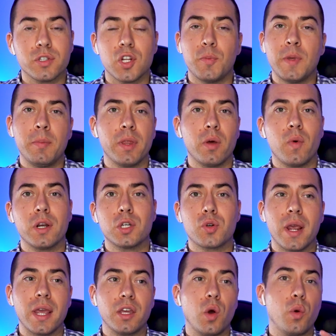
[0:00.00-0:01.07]
You know, people that want to
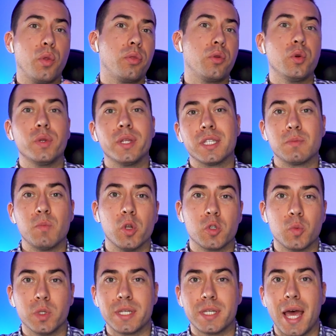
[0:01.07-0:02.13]
try and go through this
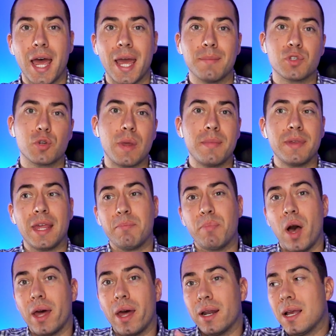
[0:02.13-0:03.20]
multiple times, or maybe they
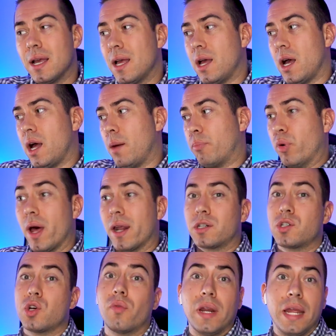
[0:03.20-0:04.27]
bought a
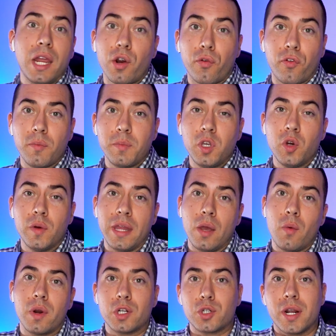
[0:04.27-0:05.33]
product over here from you and they
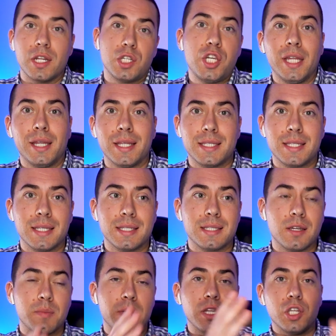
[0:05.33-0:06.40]
want to try to cheat the
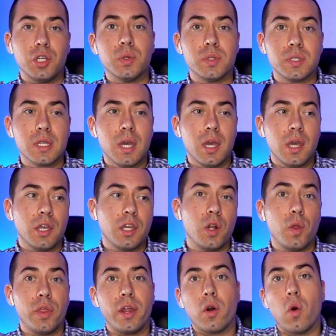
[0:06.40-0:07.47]
system and use, you
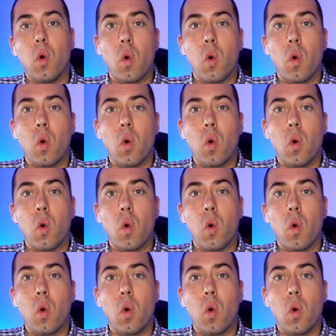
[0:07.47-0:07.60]
know, their